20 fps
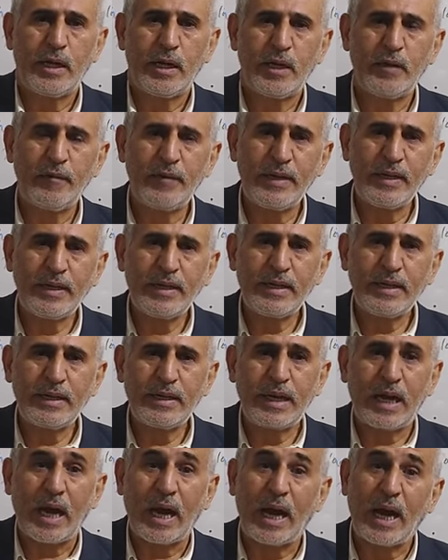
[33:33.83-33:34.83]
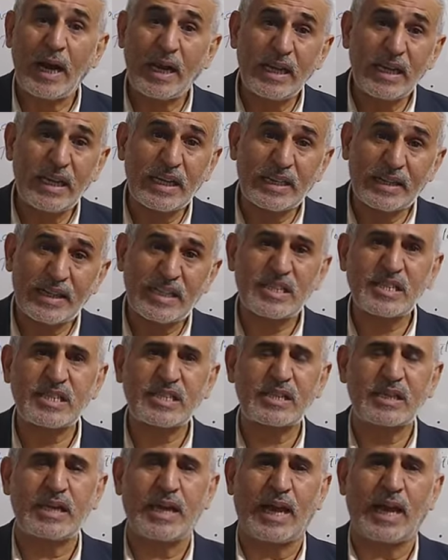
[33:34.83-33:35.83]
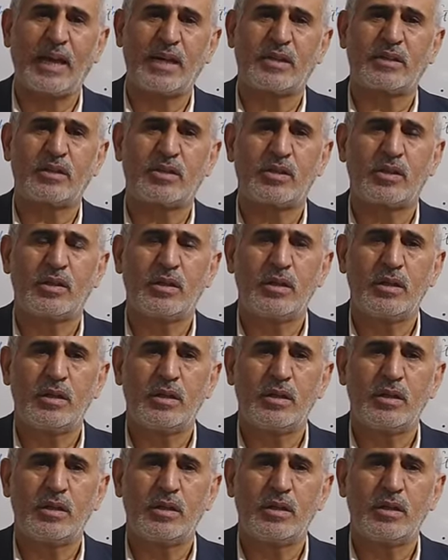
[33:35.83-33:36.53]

even high risk health,